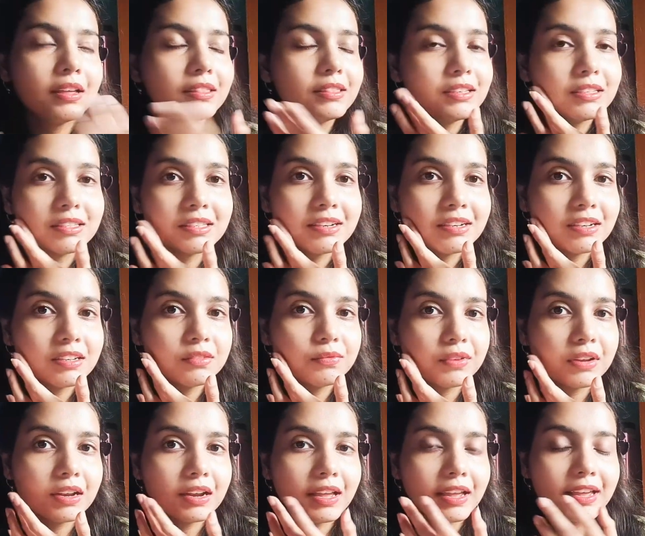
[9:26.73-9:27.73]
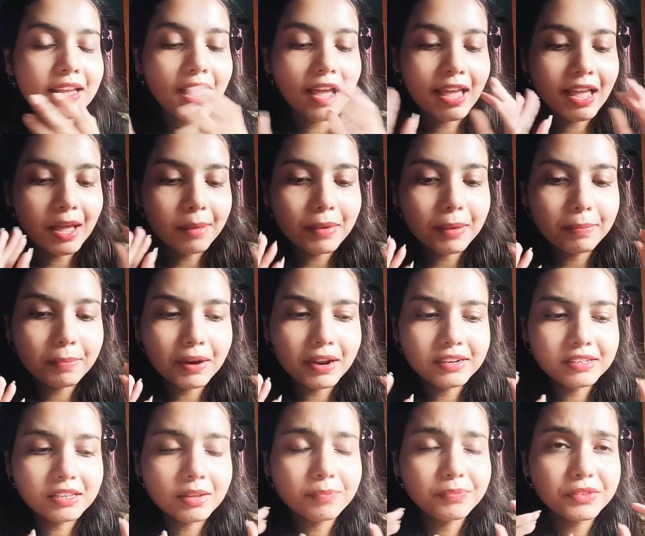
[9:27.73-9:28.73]
This side does feel like I have applied
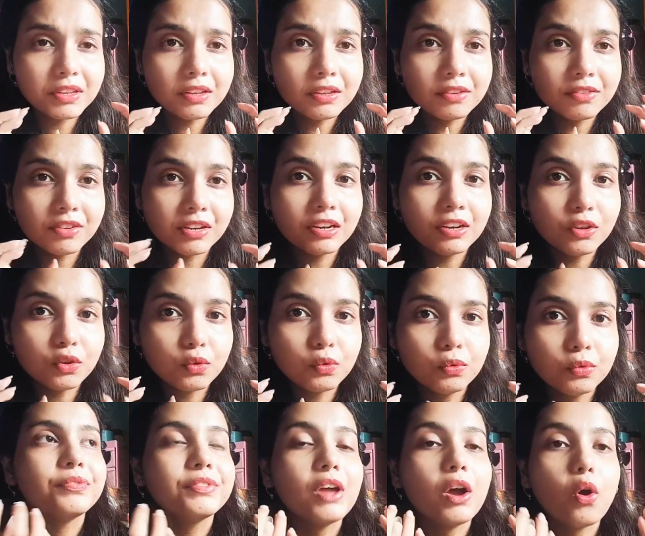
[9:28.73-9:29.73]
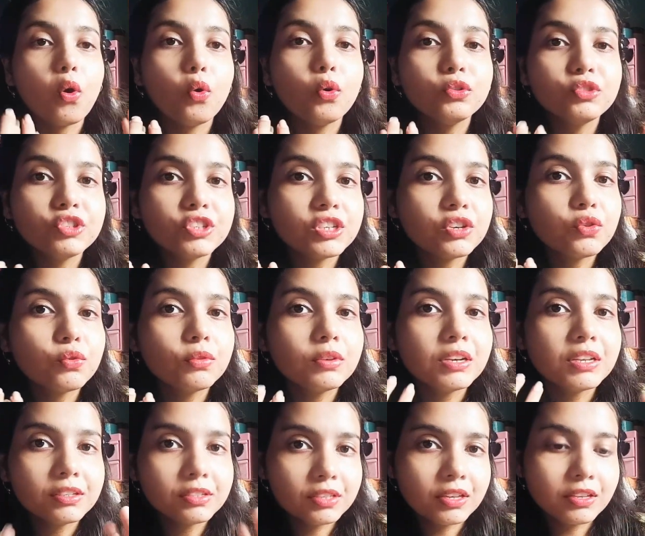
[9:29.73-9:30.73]
something really cool. The OG
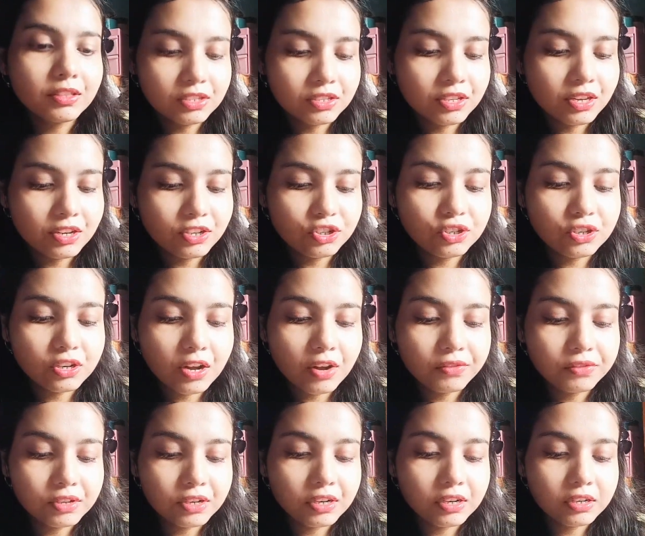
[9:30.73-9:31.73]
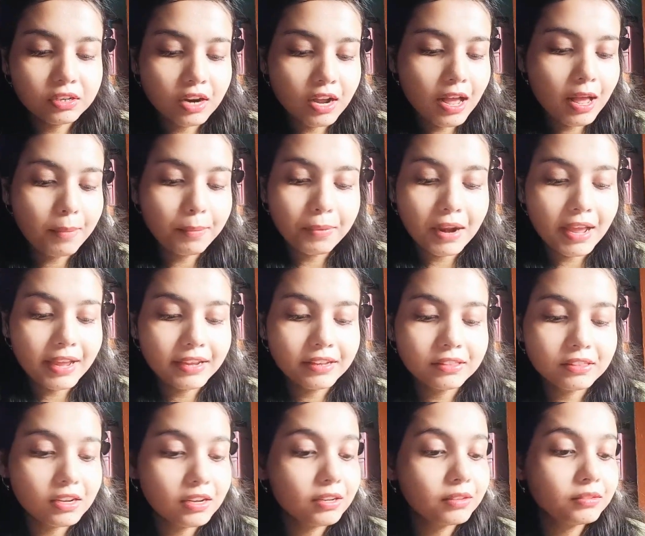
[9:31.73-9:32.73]
cooling sensation after applying
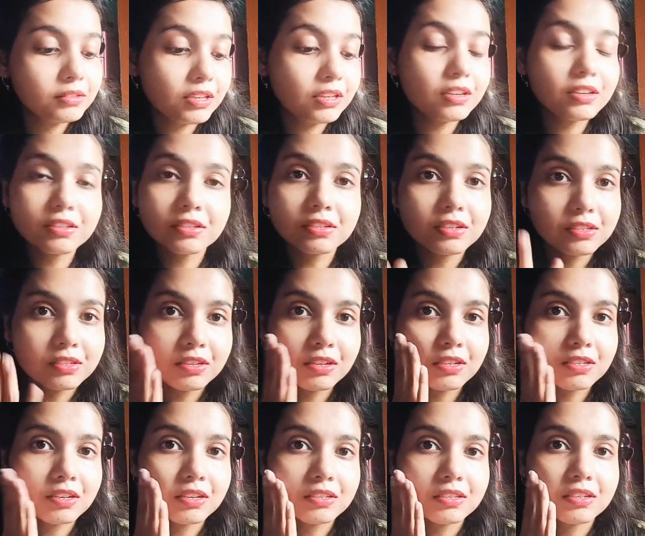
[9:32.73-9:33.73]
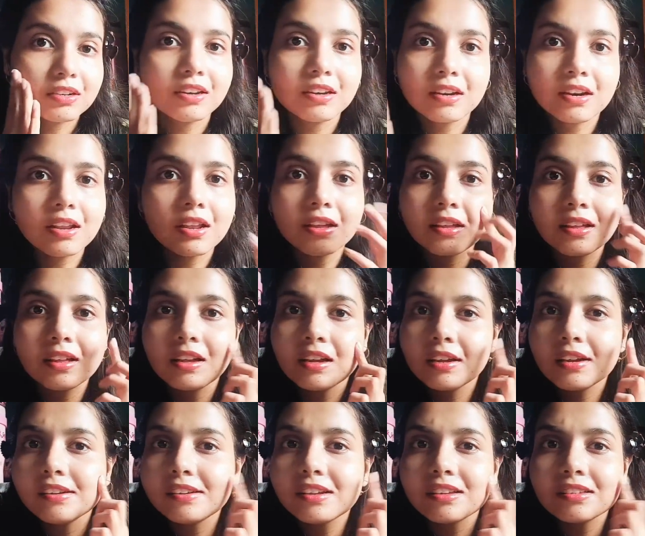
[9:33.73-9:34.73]
the Deconstruct Gel Sunscreen.
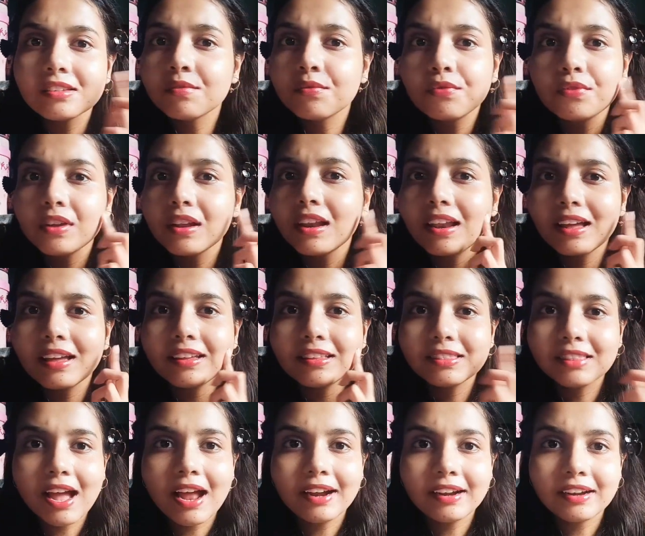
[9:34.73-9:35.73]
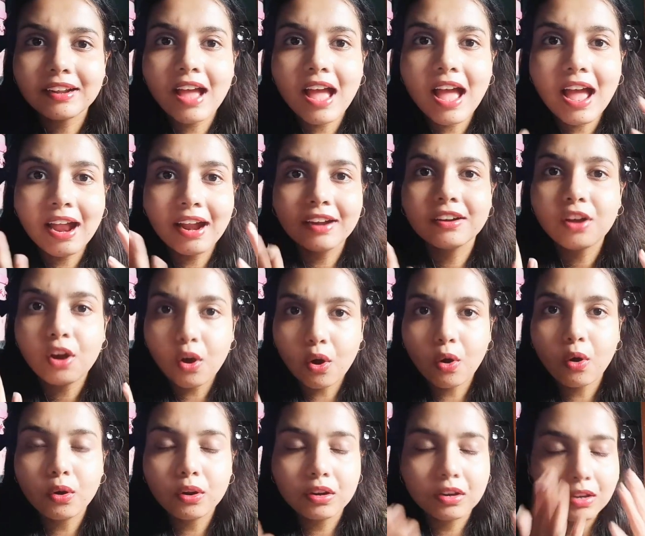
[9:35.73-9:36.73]
It doesn't feel like that at
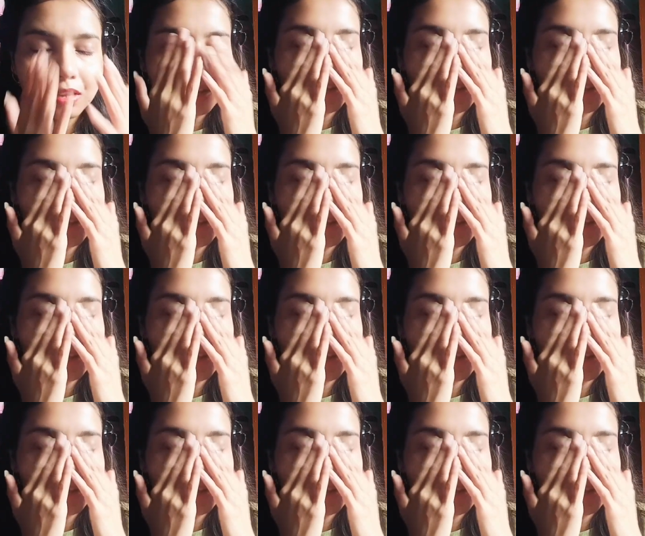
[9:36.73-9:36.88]
all.